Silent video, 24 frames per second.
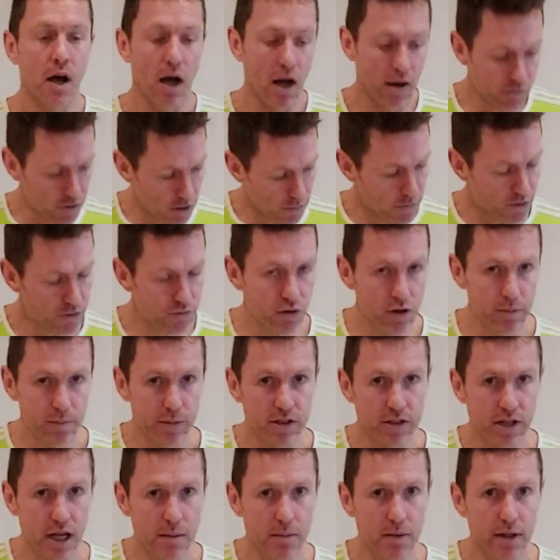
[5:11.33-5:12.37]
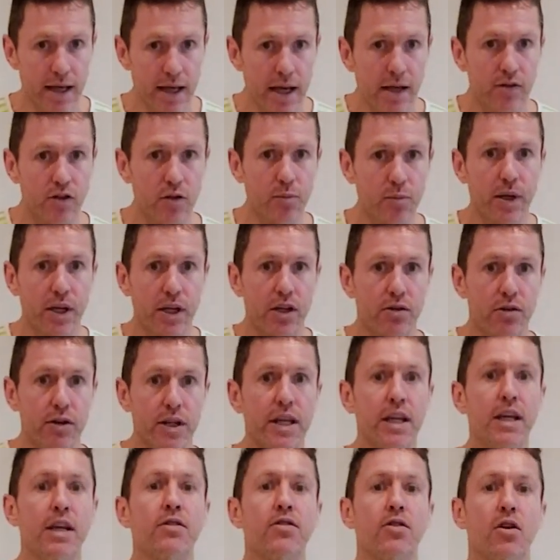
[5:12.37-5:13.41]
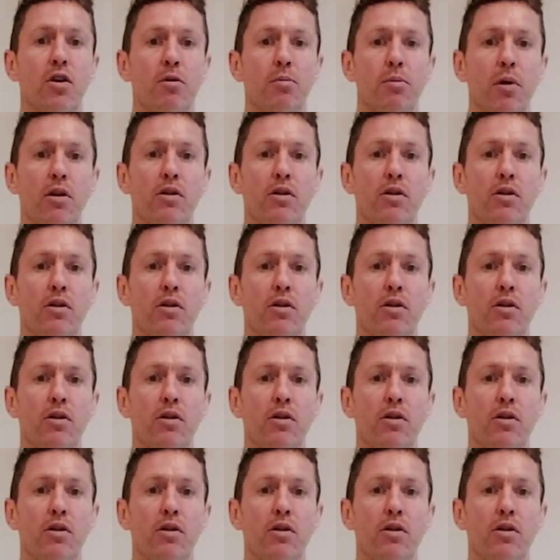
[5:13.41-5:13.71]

I've got my treatment table here. It's a bit creaky, so